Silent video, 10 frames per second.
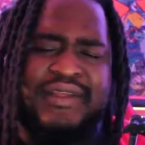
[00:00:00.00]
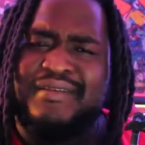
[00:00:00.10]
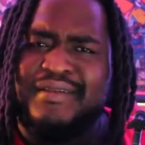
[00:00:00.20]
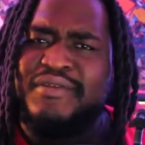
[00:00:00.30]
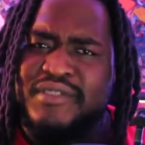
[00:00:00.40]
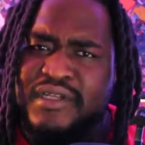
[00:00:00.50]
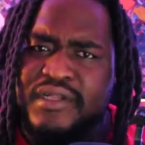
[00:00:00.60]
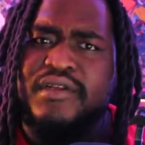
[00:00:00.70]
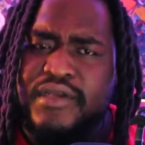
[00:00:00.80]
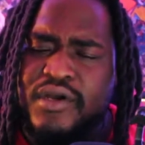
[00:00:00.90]
but he was
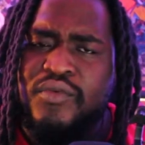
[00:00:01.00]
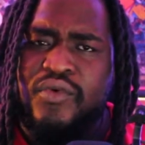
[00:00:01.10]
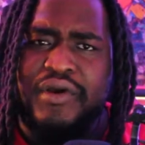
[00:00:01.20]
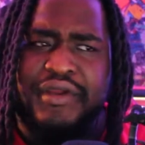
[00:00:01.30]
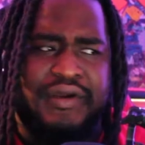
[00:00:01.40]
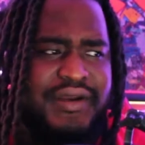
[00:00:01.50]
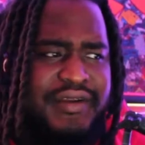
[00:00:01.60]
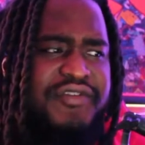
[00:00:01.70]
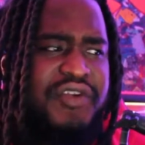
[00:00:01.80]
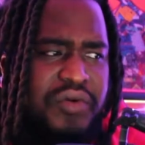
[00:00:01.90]
clearly a warrior.
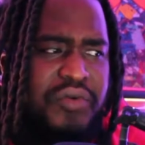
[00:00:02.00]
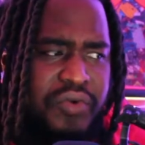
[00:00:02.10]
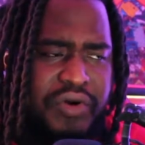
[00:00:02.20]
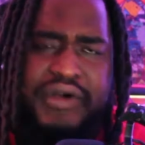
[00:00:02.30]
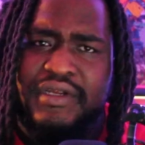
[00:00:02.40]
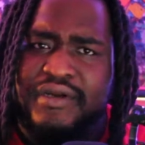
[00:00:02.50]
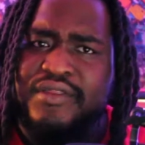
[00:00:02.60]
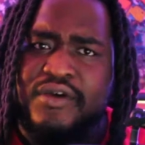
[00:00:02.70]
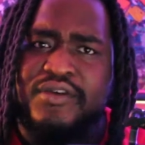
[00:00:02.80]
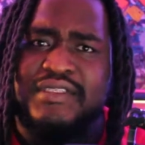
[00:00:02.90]
And if you're a warrior
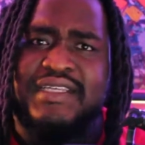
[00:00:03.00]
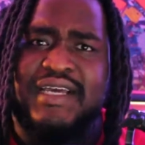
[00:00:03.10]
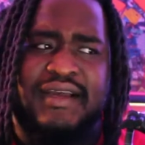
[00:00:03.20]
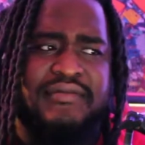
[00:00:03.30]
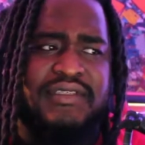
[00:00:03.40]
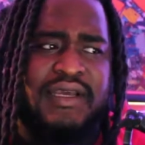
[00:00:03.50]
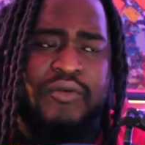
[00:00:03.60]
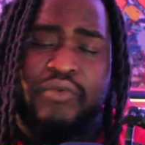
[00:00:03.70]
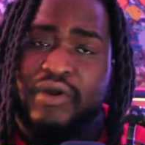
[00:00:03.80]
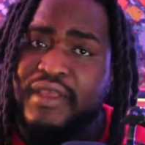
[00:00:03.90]
in those times,
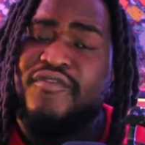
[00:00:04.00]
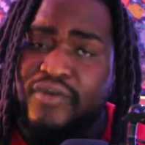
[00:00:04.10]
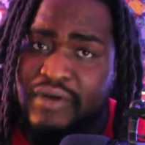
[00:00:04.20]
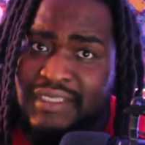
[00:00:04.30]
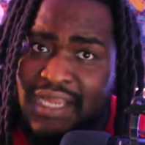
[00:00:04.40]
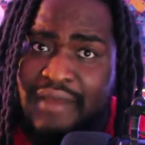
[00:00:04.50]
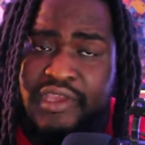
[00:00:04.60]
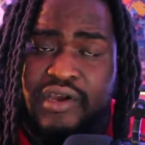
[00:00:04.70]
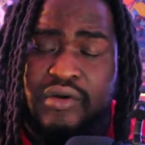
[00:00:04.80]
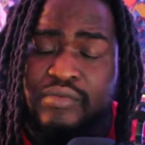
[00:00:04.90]
working for a
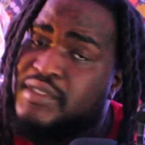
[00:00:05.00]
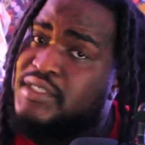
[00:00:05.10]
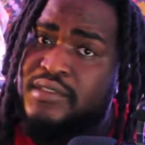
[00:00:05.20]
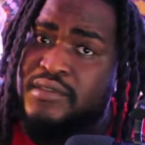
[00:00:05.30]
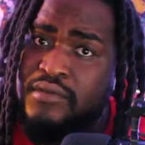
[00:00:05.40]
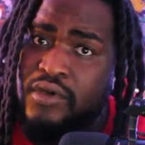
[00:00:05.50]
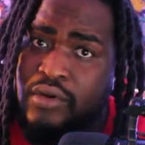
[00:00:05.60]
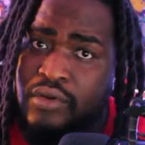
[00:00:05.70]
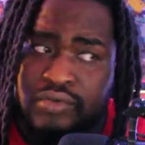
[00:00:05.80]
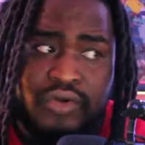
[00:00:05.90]
daimyo, which
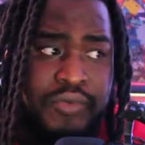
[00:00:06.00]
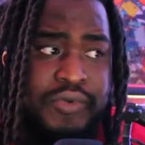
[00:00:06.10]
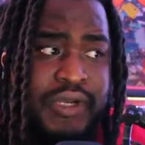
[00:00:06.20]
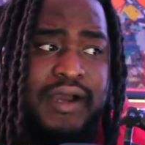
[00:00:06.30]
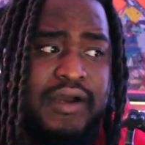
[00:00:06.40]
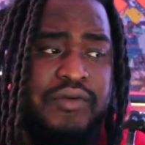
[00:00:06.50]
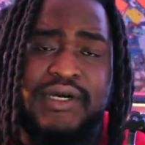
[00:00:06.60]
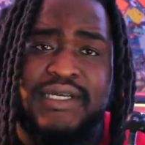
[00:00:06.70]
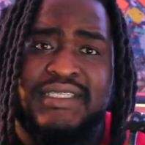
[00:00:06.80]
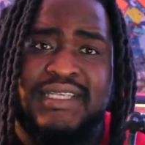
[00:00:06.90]
Oda Nobunaga
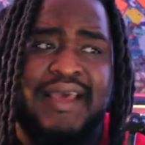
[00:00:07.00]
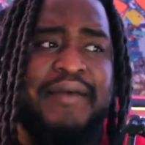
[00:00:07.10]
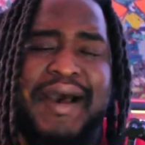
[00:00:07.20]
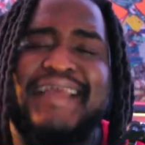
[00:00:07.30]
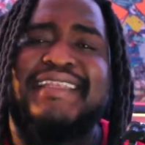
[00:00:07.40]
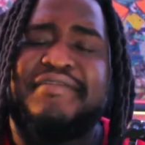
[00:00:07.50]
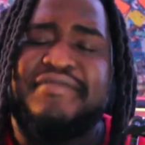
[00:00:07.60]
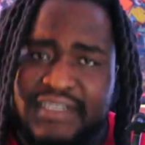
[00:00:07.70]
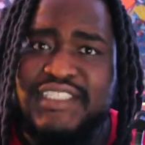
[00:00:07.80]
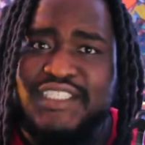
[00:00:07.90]
was, by
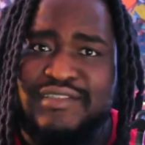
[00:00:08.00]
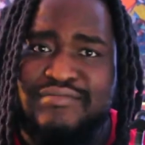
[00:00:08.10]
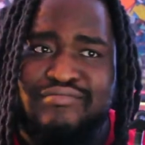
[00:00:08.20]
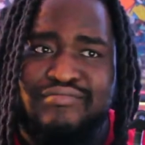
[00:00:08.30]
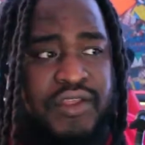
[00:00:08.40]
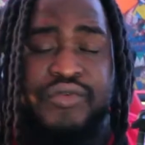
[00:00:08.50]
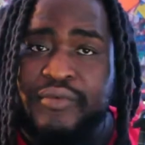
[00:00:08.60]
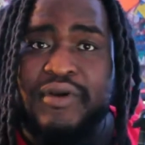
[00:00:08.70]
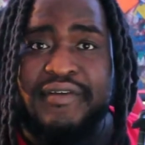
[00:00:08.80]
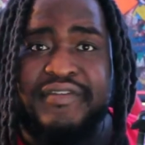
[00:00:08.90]
definition, you
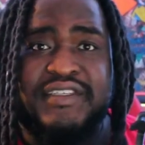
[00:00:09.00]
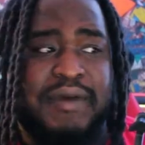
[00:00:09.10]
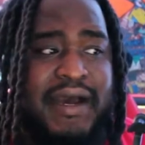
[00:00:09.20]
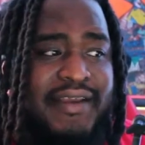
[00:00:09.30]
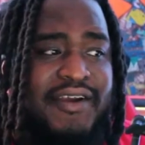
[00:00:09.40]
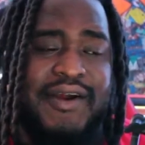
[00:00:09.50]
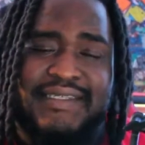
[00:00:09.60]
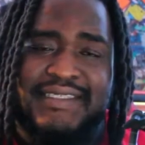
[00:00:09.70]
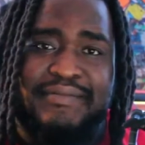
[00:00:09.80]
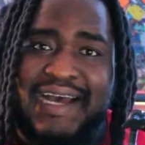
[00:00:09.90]
were one of his
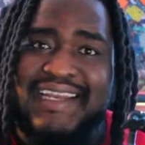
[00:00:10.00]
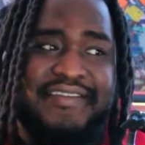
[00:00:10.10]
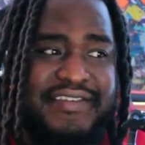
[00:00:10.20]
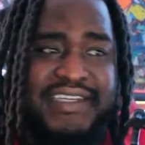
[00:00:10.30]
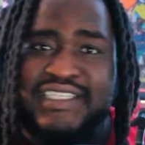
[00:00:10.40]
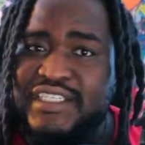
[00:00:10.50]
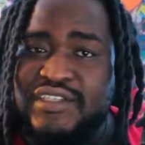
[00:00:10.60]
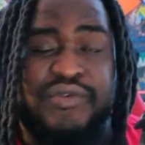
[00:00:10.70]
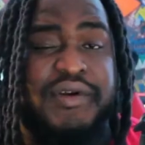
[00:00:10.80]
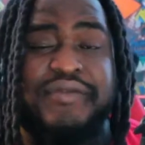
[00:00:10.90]
bodyguards, and by
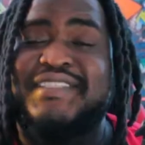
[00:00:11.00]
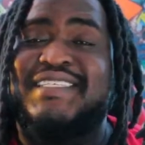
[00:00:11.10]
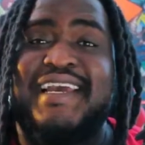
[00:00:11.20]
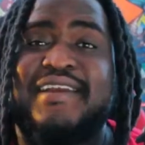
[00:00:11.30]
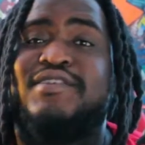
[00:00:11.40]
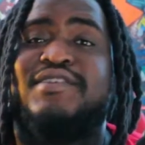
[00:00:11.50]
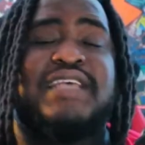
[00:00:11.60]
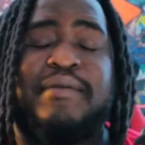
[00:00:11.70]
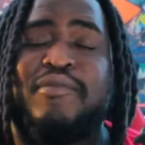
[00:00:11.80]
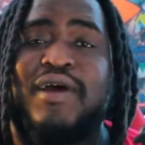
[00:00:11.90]
definition, you were a retainer,
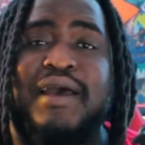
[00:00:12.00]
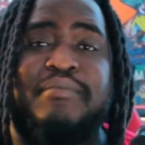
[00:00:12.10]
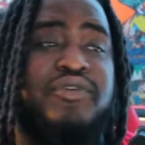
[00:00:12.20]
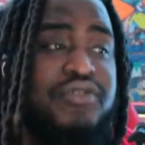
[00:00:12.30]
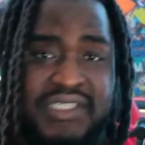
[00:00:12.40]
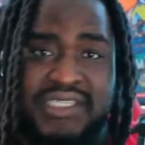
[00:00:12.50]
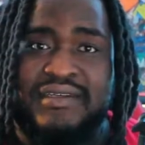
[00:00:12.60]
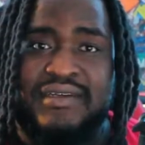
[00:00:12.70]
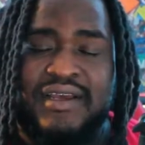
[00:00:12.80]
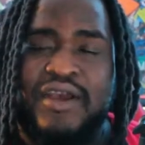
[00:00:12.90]
samurai,
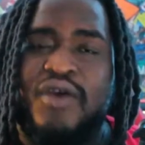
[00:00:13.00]
bushin.